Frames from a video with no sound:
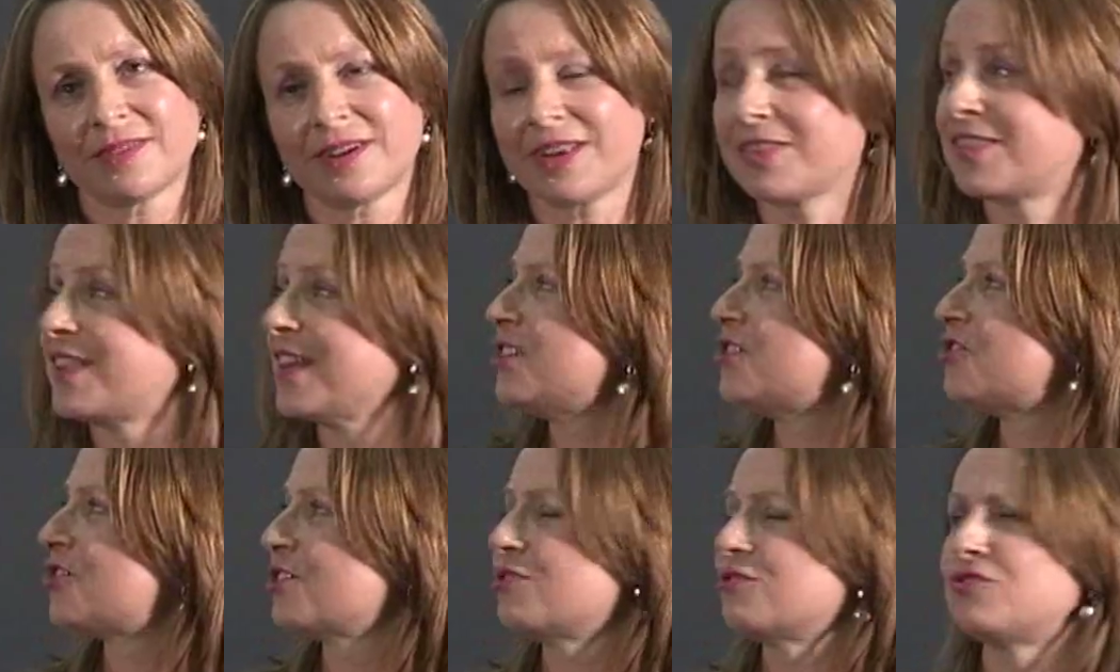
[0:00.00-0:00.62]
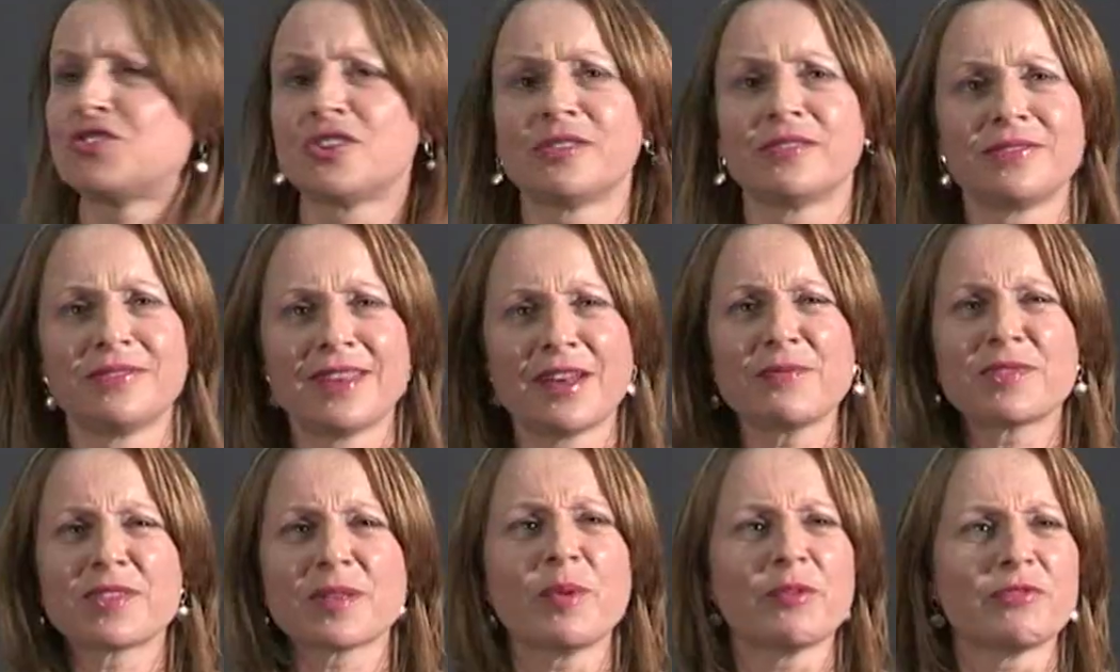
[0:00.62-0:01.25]
I say children,
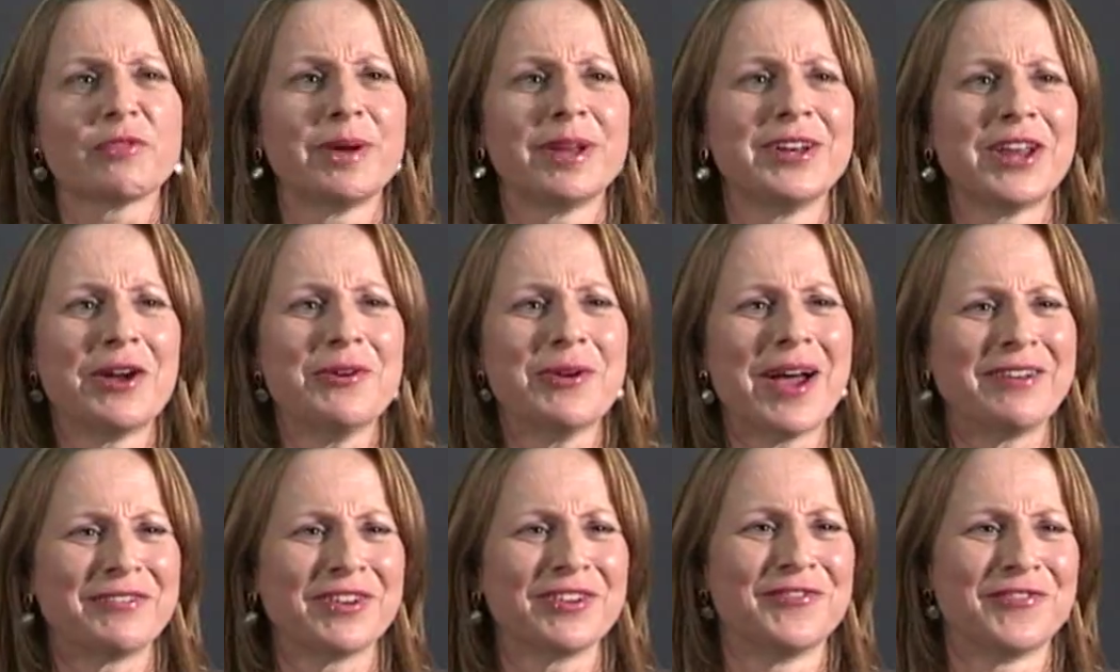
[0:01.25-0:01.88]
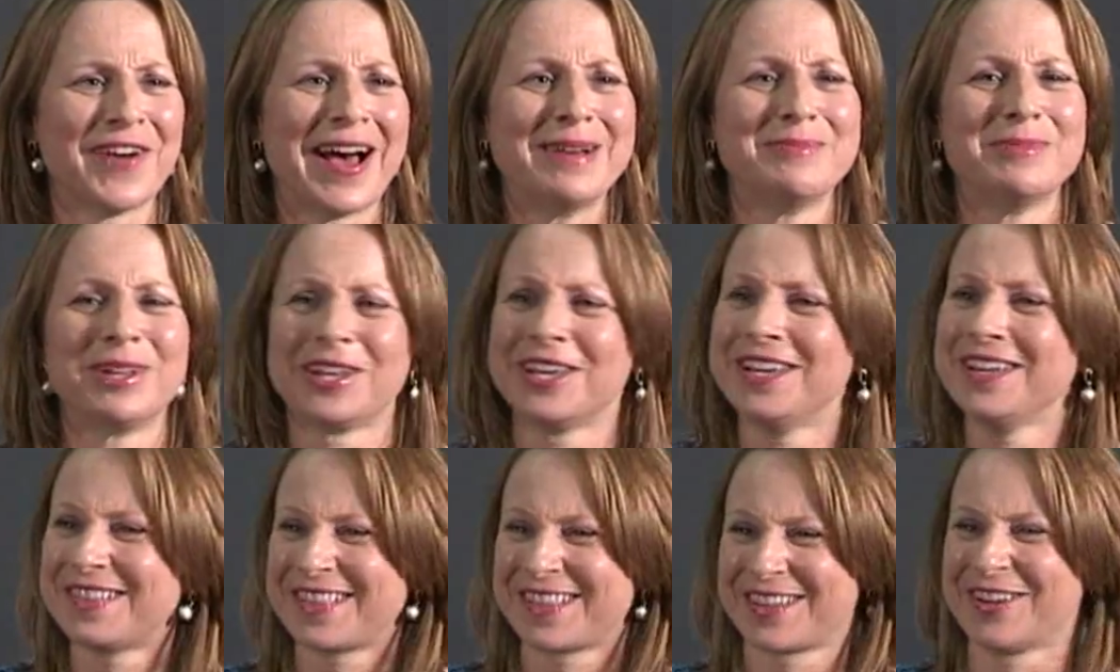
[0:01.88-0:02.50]
some of them are now having
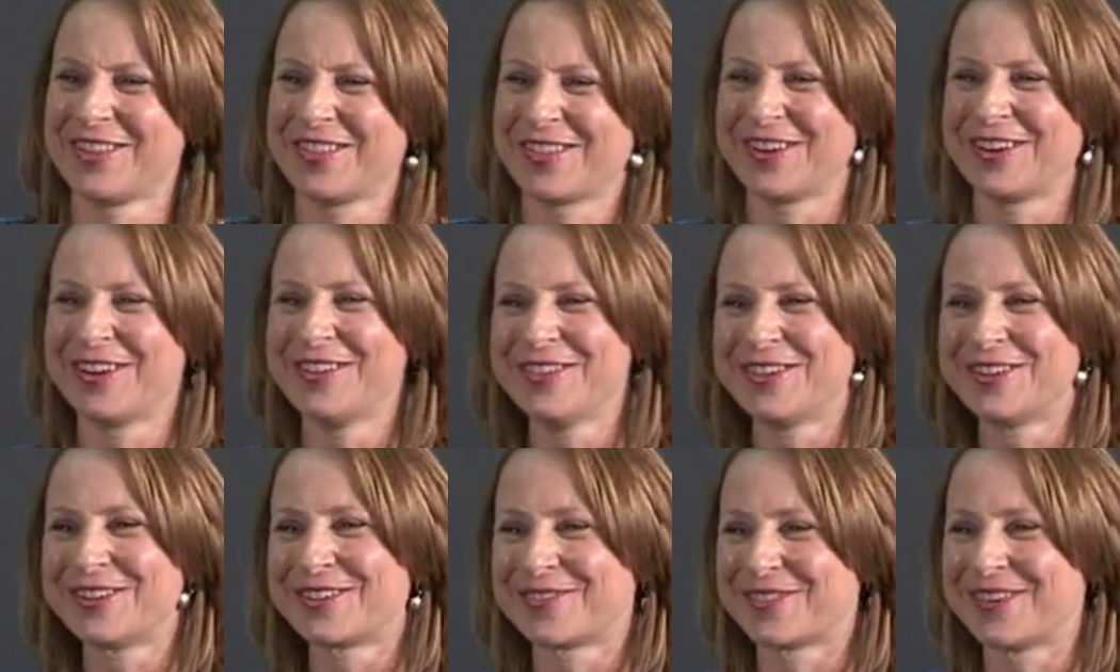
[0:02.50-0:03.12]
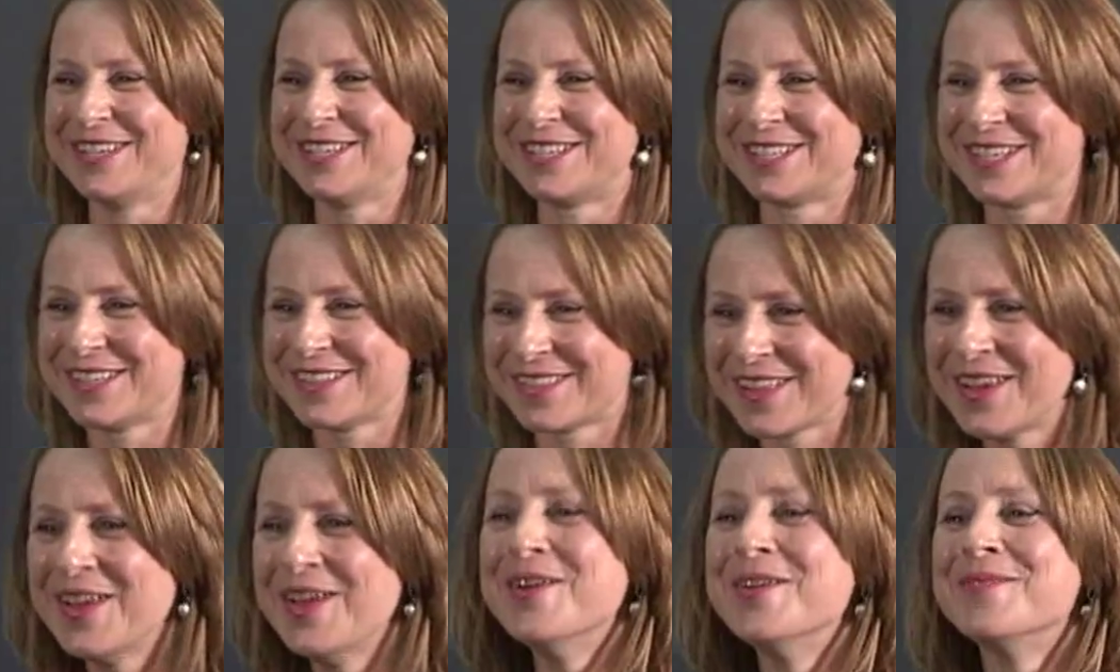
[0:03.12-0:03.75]
families because they're in their
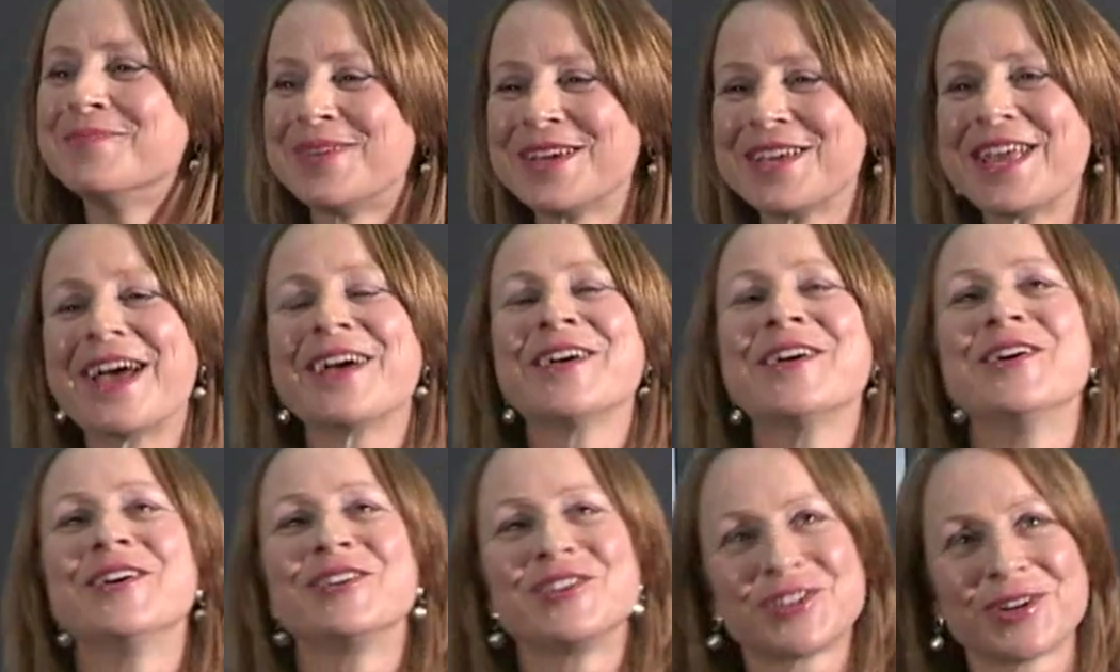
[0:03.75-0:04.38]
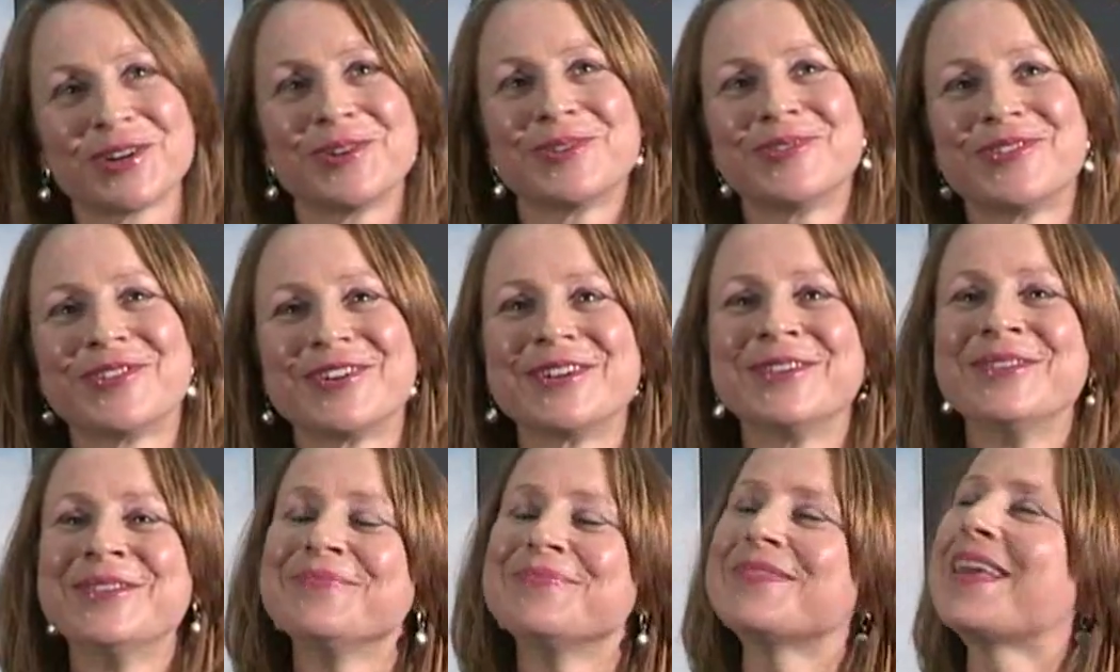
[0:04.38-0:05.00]
20s. But yeah,
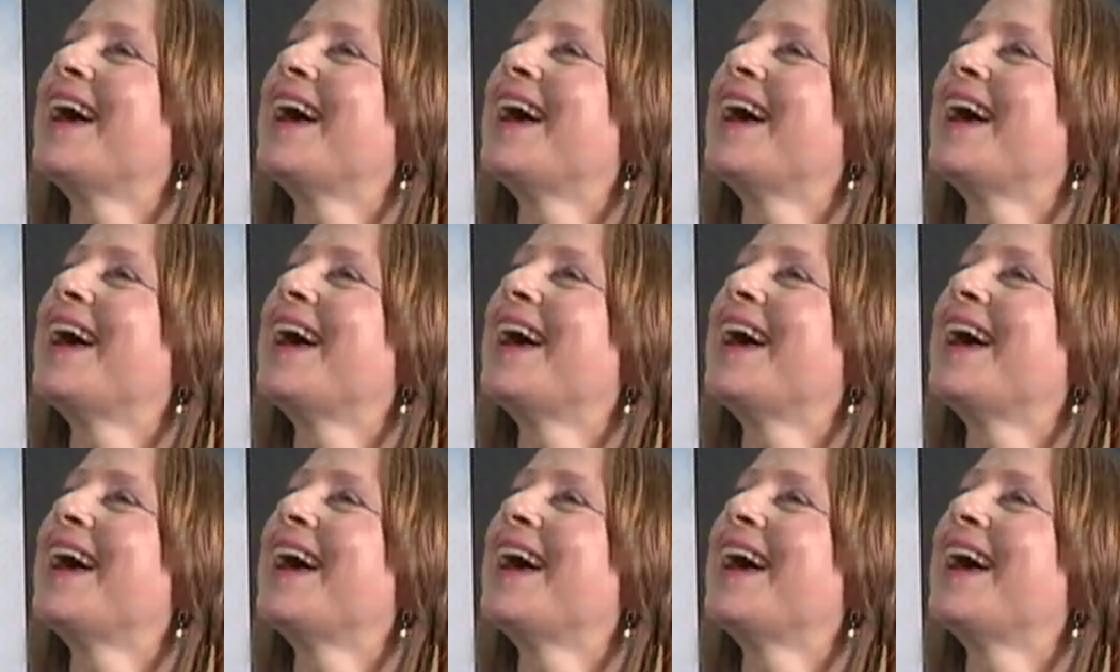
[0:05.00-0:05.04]
children.